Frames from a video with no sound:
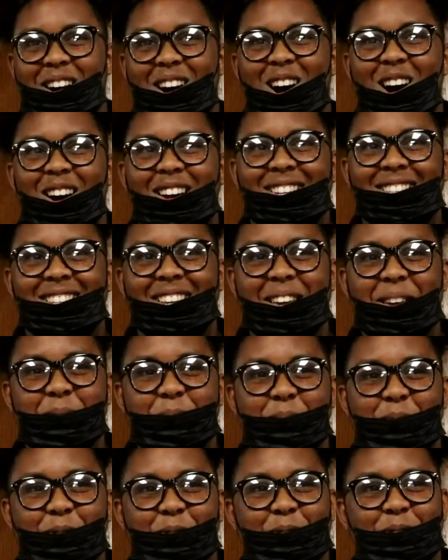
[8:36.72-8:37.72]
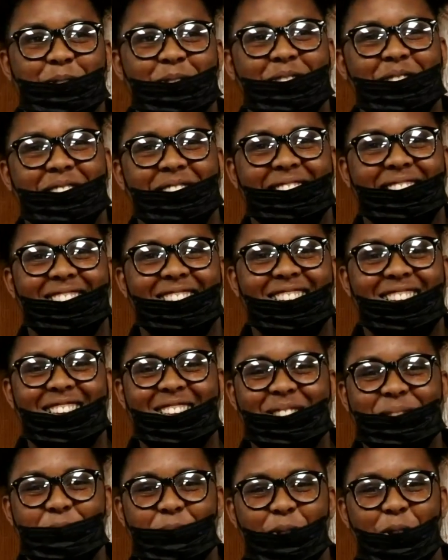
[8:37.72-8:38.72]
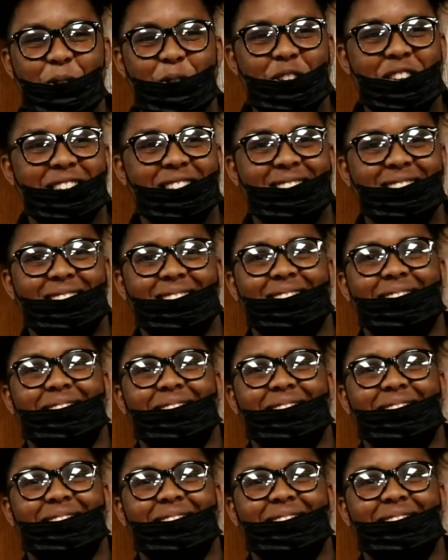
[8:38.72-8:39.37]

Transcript: Our table, it's broken.